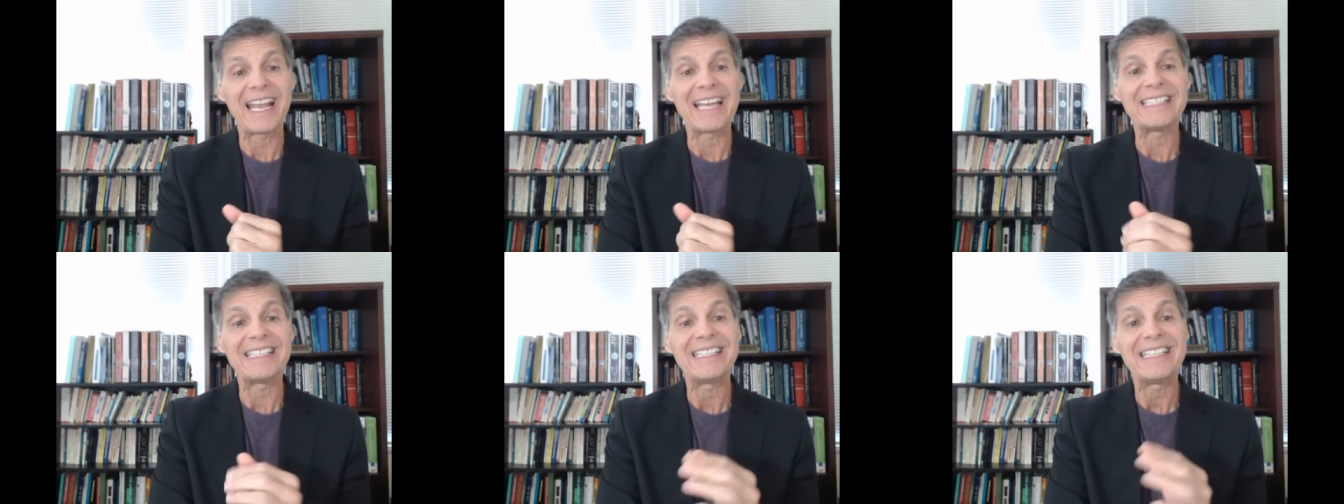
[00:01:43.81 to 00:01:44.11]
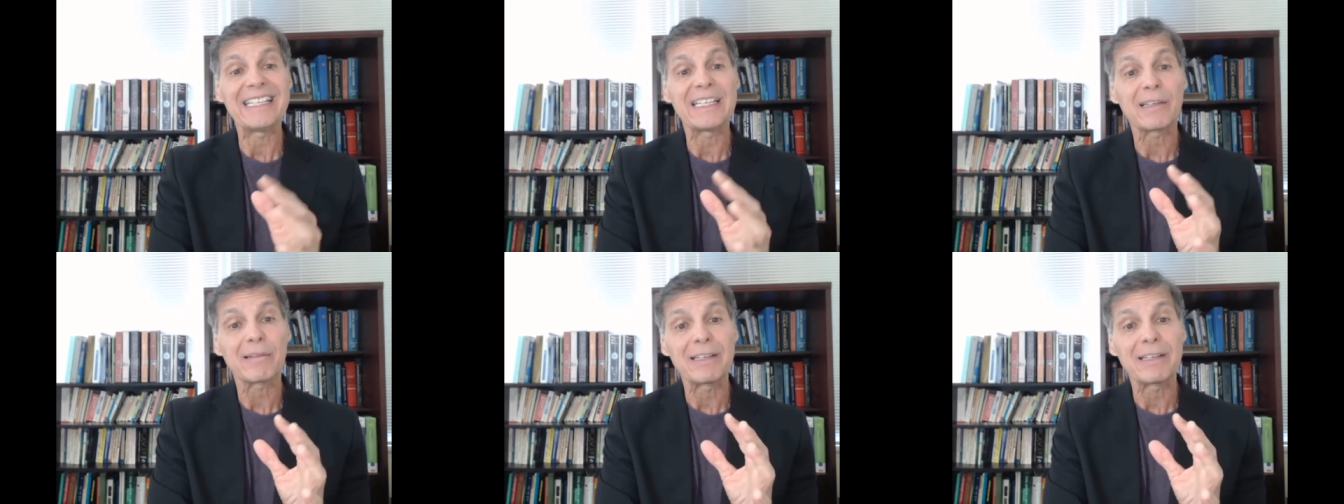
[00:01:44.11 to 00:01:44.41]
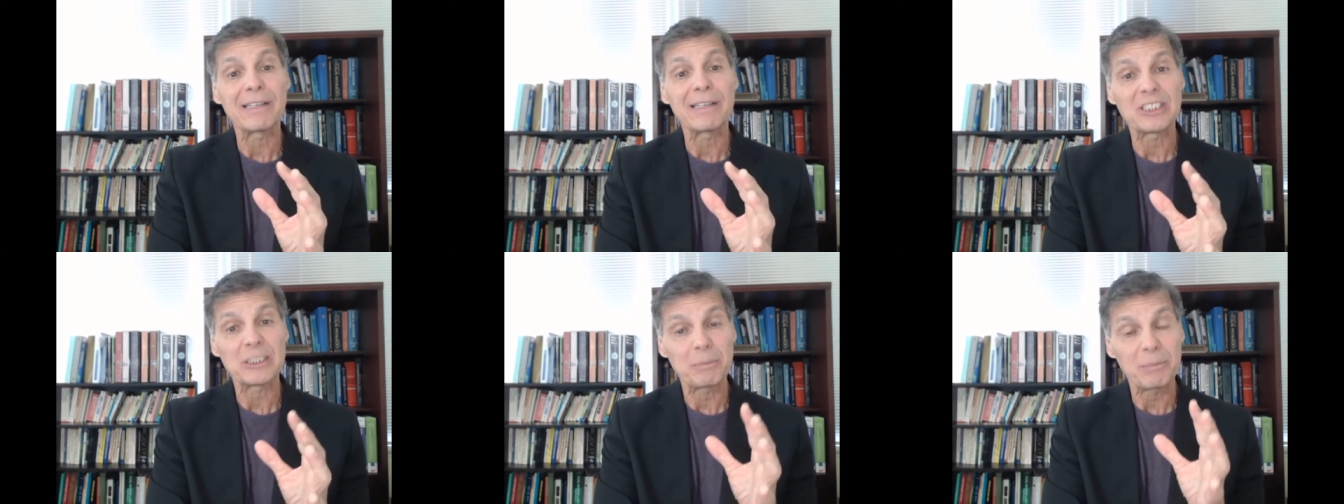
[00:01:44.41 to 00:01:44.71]
and it
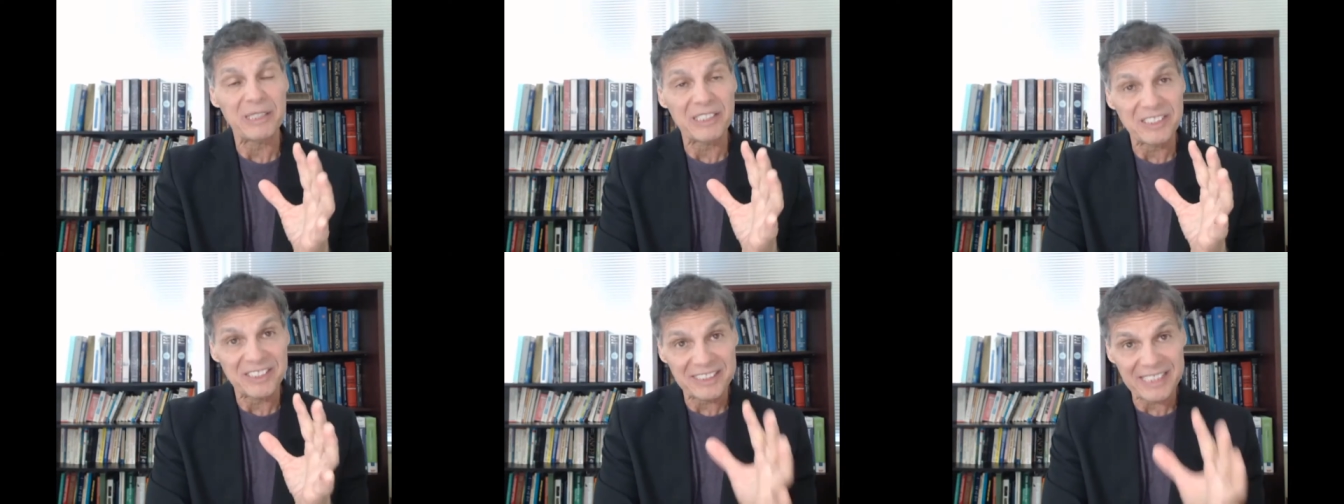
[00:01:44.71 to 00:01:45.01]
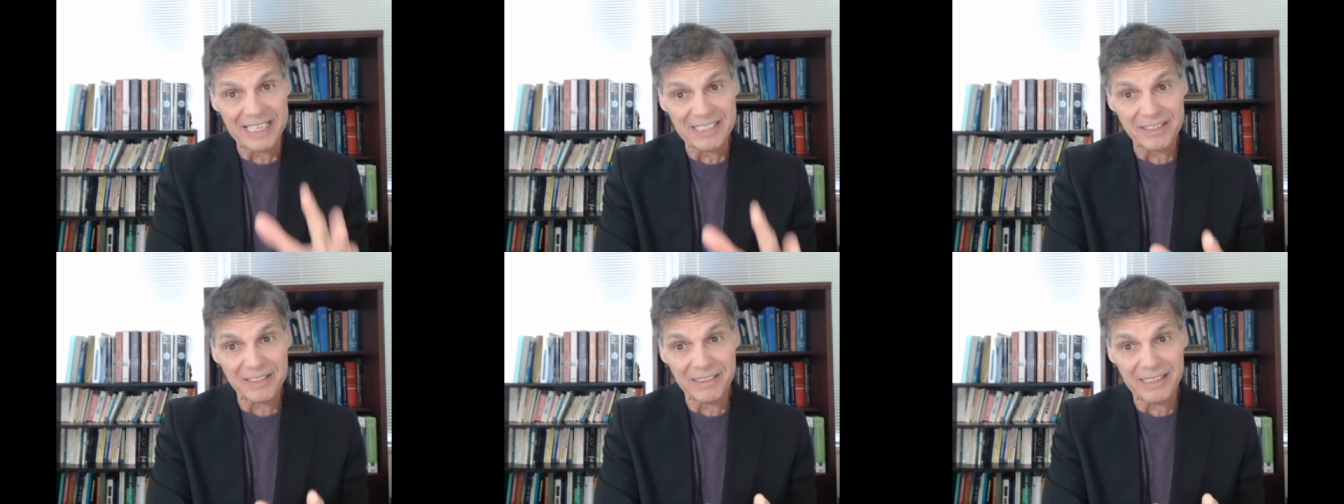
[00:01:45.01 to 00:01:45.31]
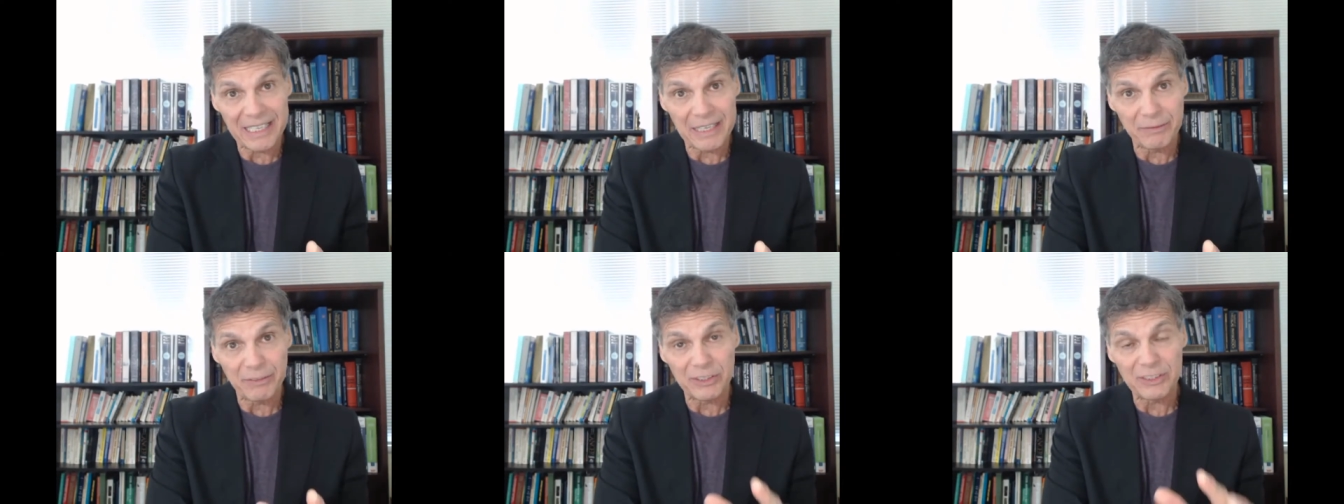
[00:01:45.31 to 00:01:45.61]
increases placental
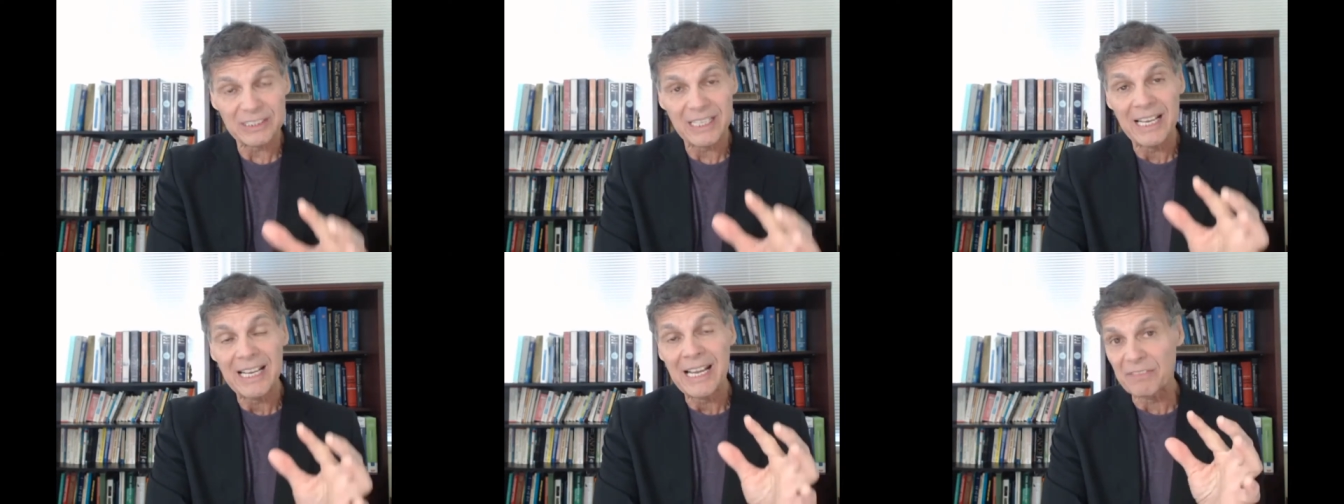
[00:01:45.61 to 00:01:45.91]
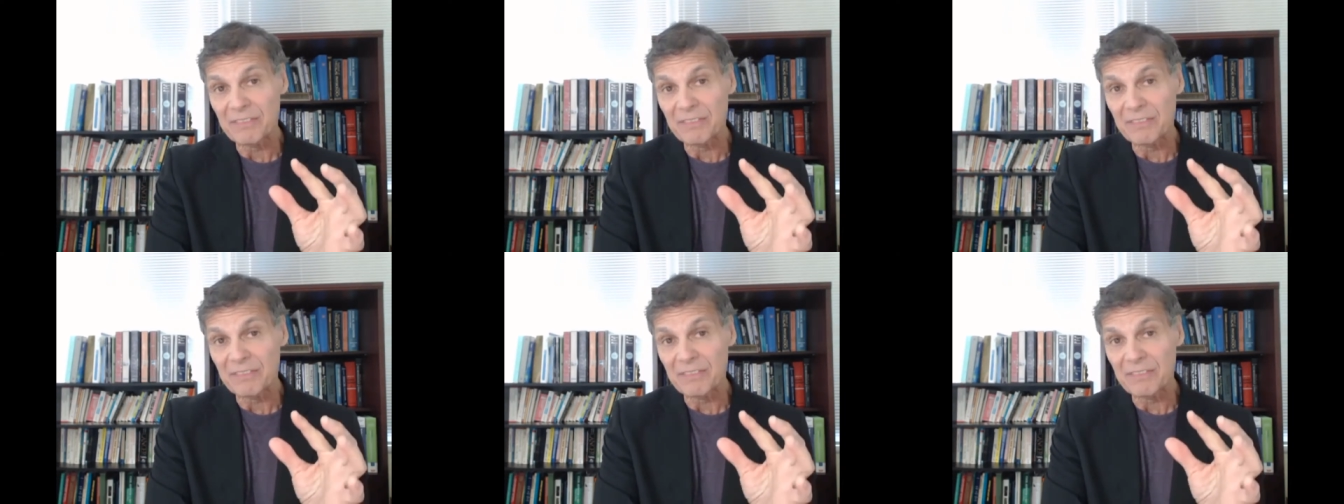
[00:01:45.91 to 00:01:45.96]
levels